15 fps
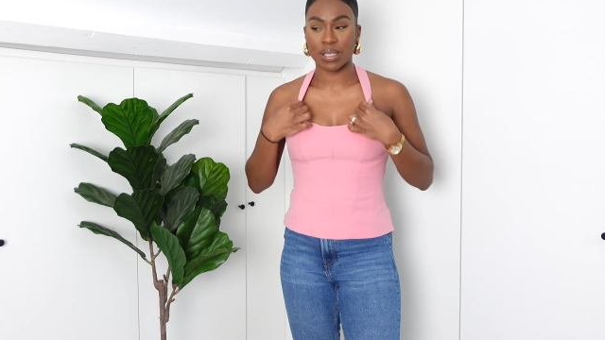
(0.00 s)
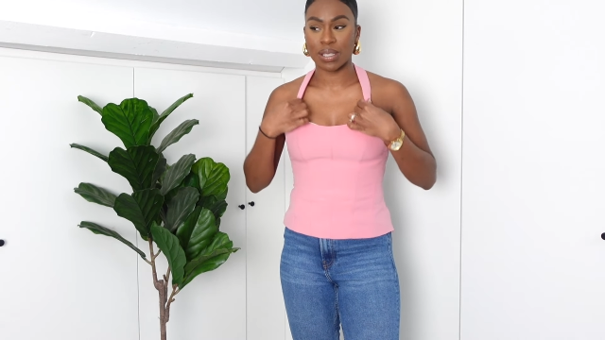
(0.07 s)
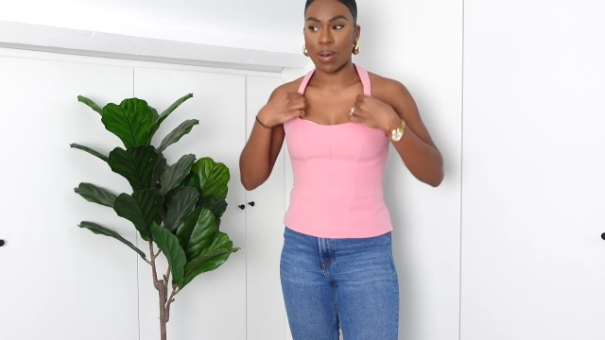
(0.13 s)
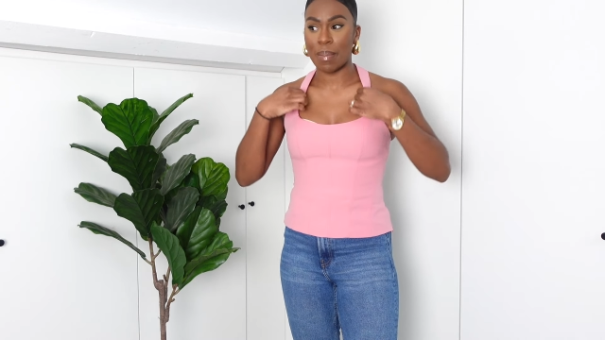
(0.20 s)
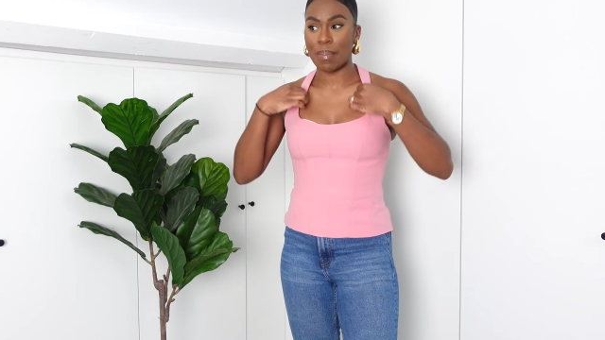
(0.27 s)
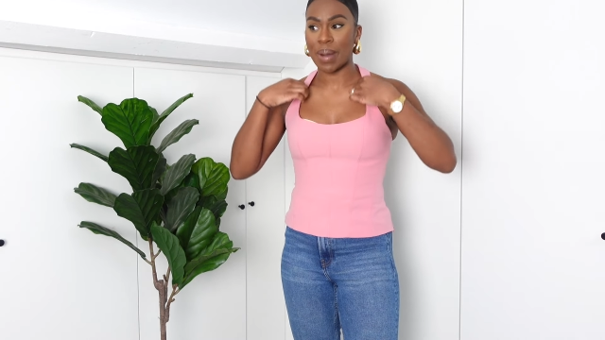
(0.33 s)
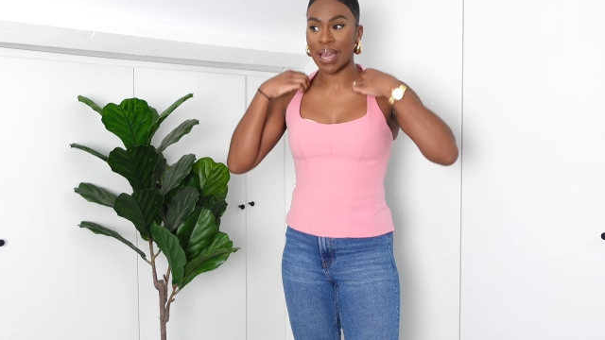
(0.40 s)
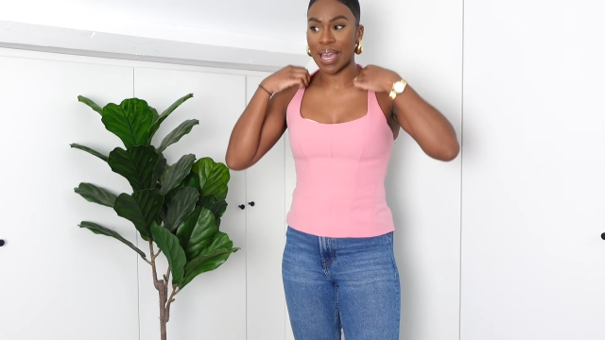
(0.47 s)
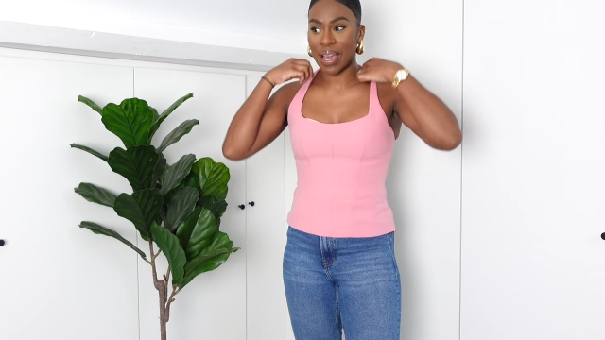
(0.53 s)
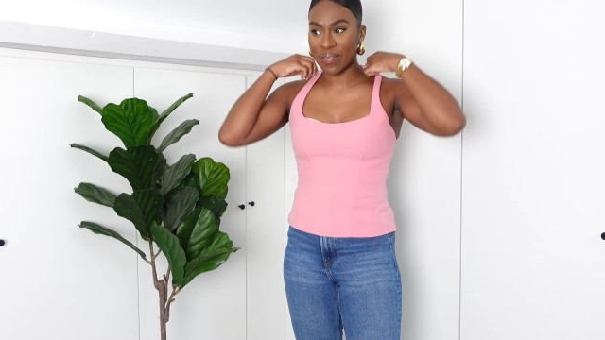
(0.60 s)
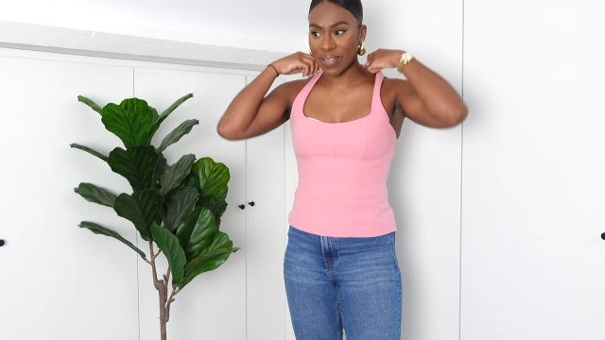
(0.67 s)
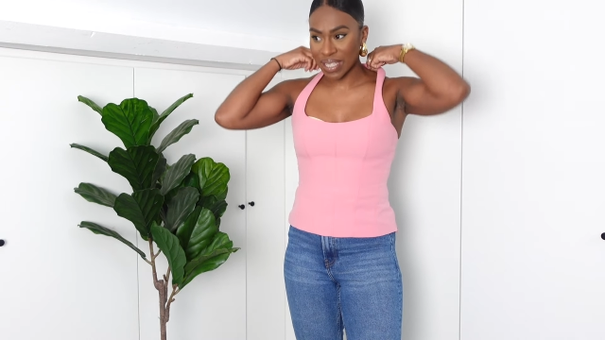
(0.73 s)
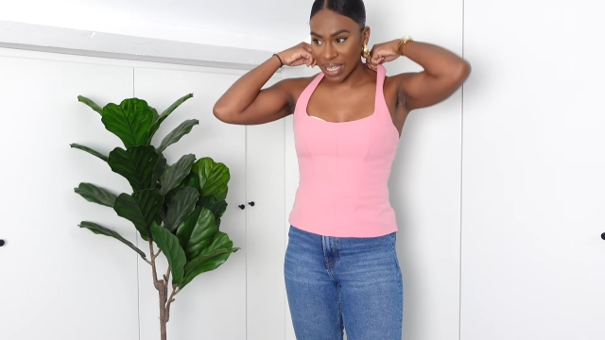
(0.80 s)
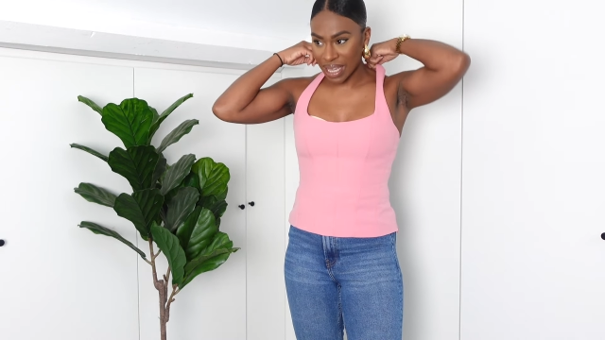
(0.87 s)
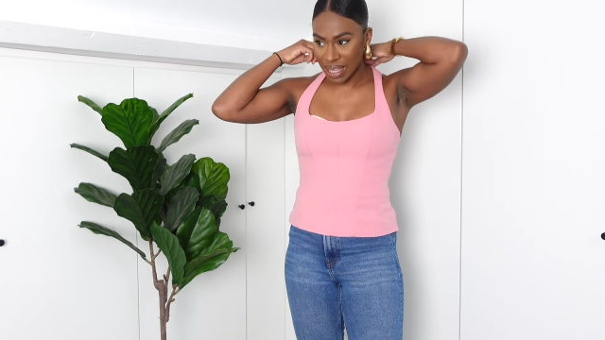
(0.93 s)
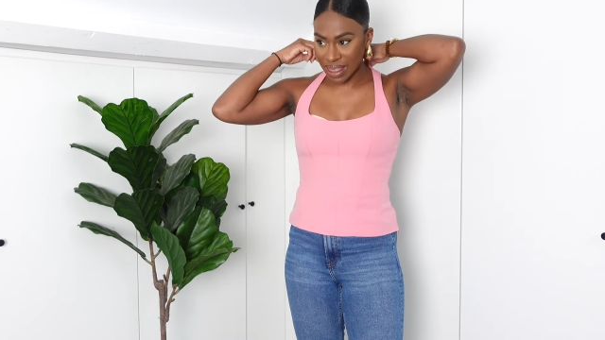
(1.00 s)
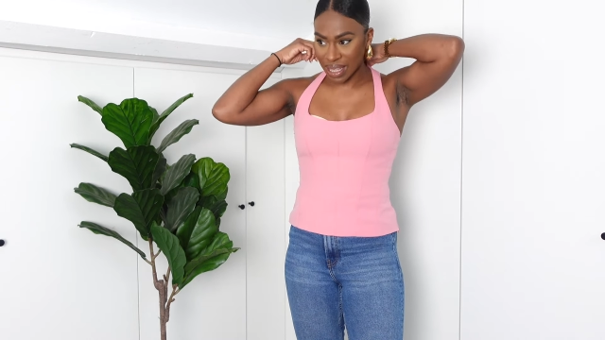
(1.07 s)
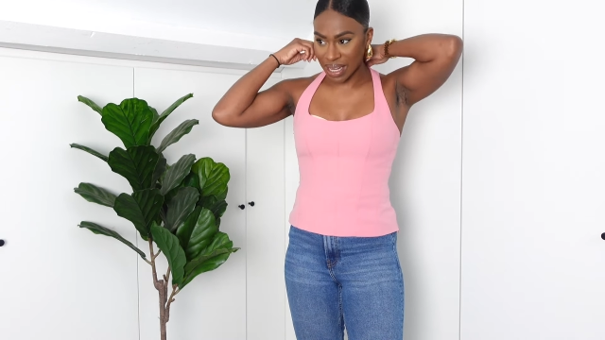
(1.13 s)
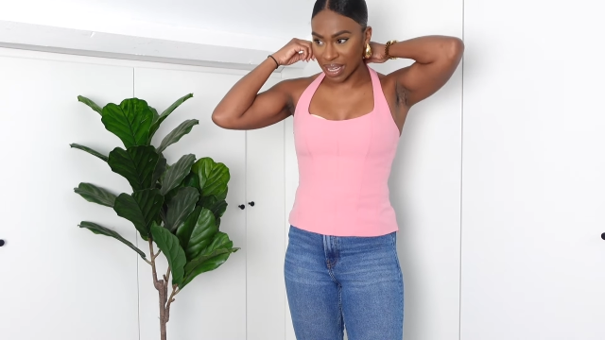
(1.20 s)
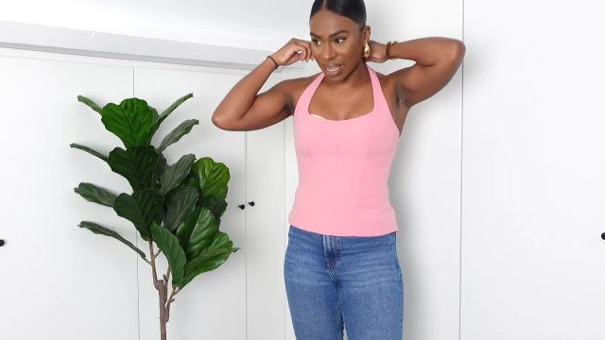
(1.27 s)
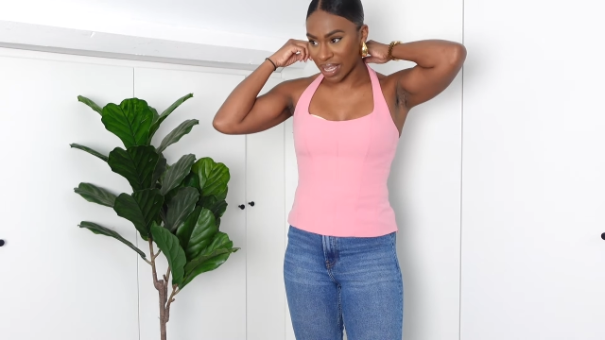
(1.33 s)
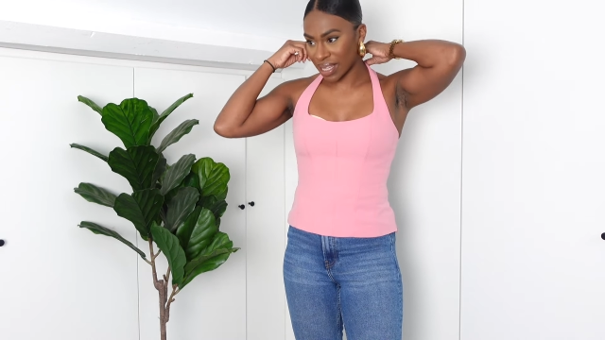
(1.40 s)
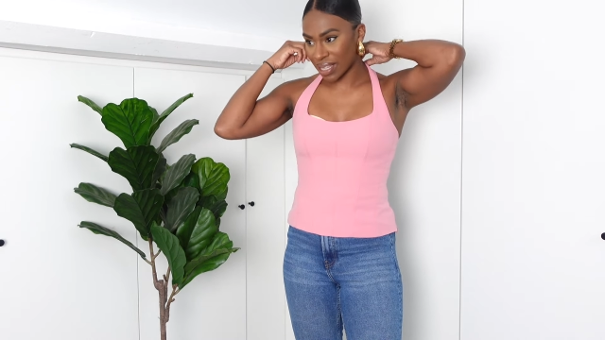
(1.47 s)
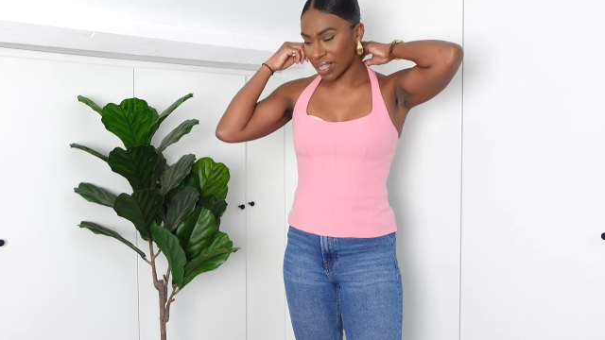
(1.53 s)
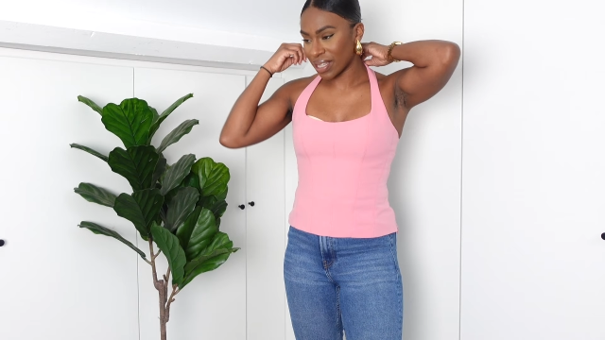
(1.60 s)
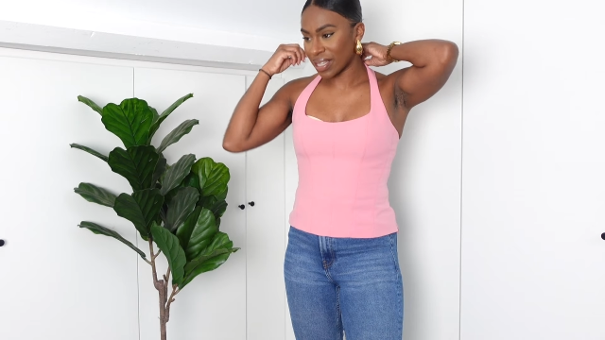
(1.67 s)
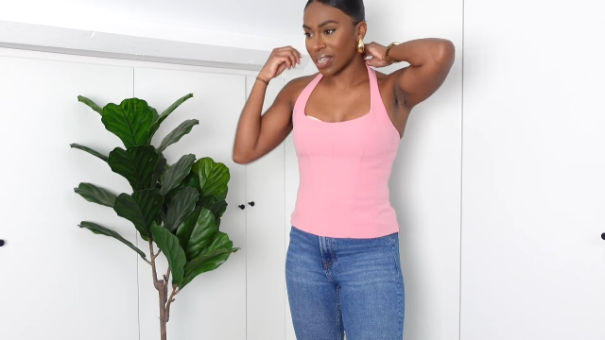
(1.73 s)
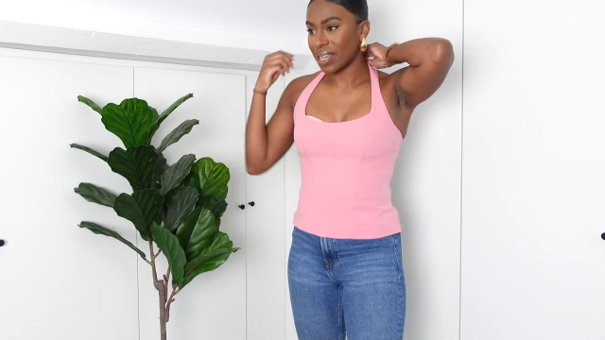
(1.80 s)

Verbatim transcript: so I might have to get that, like,